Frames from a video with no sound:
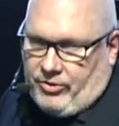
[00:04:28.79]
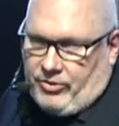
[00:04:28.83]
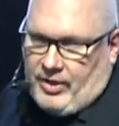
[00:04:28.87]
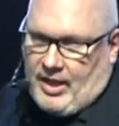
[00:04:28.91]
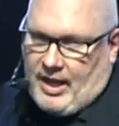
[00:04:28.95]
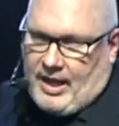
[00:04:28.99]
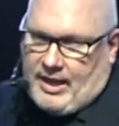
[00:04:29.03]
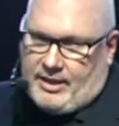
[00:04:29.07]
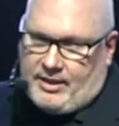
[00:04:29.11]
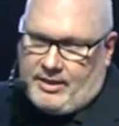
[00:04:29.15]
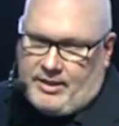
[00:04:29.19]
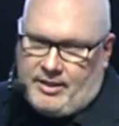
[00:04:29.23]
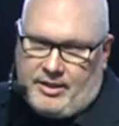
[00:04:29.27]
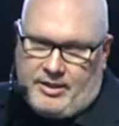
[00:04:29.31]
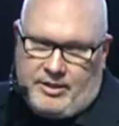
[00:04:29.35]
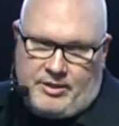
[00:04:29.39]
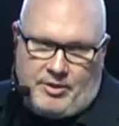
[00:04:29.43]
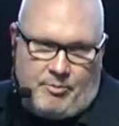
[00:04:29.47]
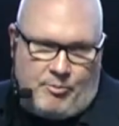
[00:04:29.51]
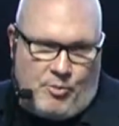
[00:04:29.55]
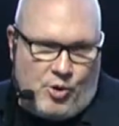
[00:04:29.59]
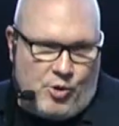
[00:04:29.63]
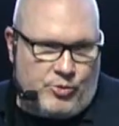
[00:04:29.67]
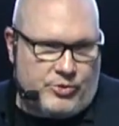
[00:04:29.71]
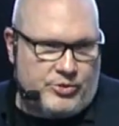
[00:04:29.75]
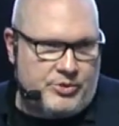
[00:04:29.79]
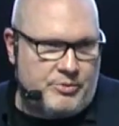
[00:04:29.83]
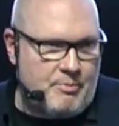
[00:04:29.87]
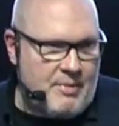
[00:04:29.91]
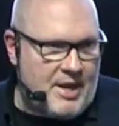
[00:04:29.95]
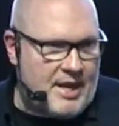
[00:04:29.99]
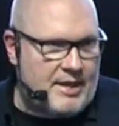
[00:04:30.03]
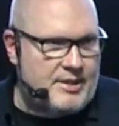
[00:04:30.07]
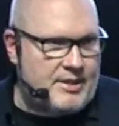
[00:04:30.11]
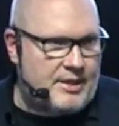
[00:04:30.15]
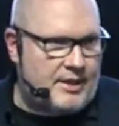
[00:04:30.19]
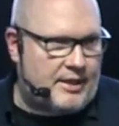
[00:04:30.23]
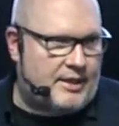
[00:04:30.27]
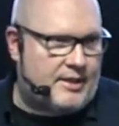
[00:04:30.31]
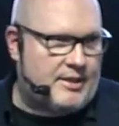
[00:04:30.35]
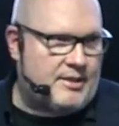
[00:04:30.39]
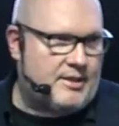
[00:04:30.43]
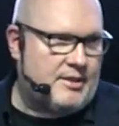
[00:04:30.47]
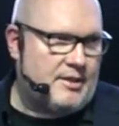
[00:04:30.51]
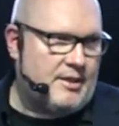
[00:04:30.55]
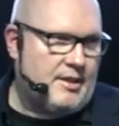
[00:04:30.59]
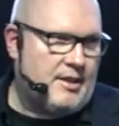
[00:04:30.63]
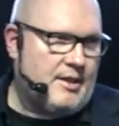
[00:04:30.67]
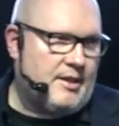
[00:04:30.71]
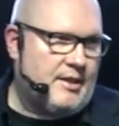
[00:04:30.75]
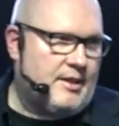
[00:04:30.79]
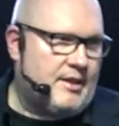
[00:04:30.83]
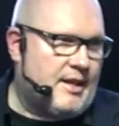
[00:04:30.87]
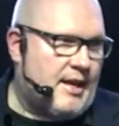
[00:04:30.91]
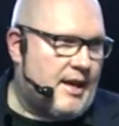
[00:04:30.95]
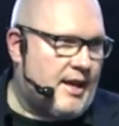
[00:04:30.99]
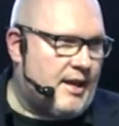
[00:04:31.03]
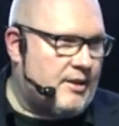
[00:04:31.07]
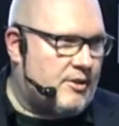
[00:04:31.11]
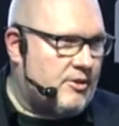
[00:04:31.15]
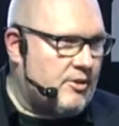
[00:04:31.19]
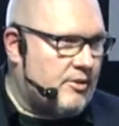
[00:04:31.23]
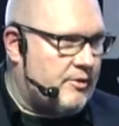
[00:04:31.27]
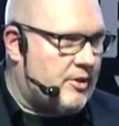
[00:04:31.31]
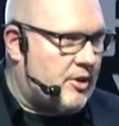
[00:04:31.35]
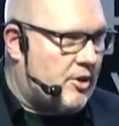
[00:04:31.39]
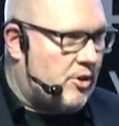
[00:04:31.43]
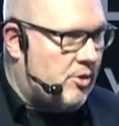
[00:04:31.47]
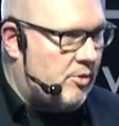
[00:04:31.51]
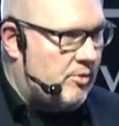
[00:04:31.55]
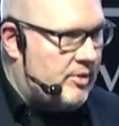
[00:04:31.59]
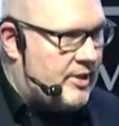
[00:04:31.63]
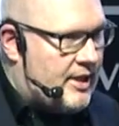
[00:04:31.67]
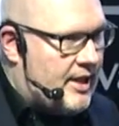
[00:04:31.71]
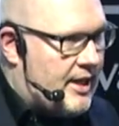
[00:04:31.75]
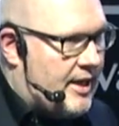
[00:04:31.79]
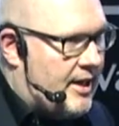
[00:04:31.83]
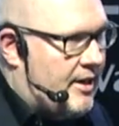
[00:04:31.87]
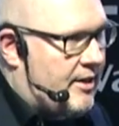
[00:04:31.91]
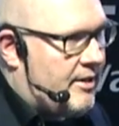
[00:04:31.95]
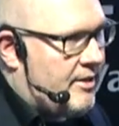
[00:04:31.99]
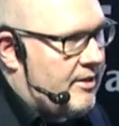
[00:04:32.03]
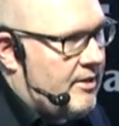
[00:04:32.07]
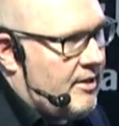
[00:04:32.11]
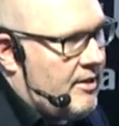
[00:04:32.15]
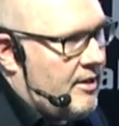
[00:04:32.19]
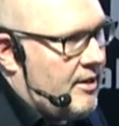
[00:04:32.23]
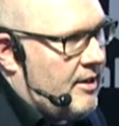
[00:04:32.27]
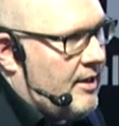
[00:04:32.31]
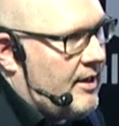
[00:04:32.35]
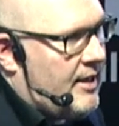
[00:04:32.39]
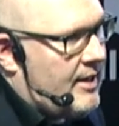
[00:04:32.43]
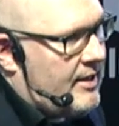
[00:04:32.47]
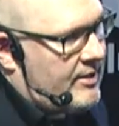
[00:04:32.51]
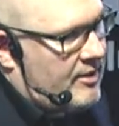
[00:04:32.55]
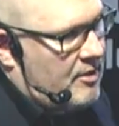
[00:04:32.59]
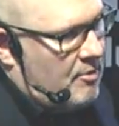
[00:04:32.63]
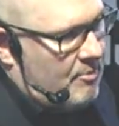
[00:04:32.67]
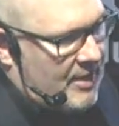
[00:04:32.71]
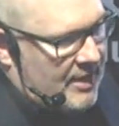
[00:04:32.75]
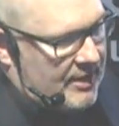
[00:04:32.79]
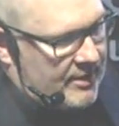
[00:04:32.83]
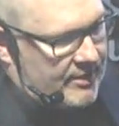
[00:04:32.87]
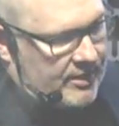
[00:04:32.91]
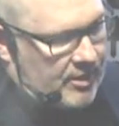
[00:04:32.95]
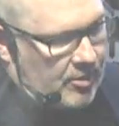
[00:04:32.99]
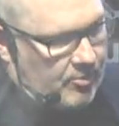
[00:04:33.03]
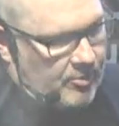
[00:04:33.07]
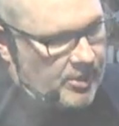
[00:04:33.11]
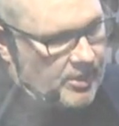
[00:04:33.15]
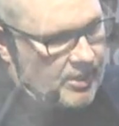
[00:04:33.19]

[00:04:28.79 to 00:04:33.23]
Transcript: And the most magic night of the whole year is the midsummer